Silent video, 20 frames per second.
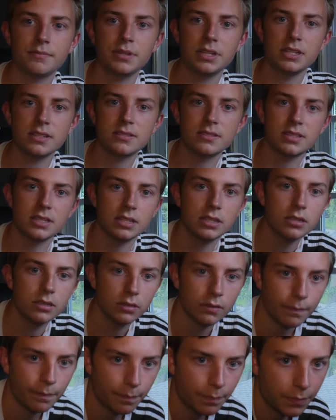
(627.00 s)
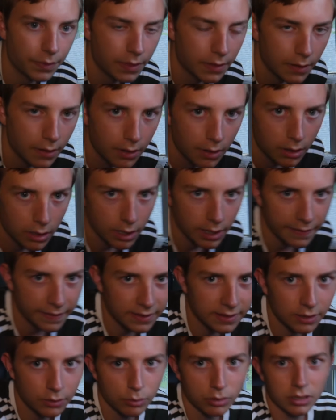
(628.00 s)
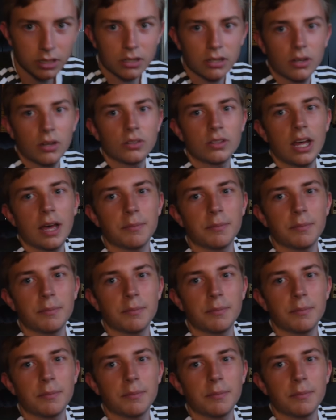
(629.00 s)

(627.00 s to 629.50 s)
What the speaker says: NPC. I think that's what they're called.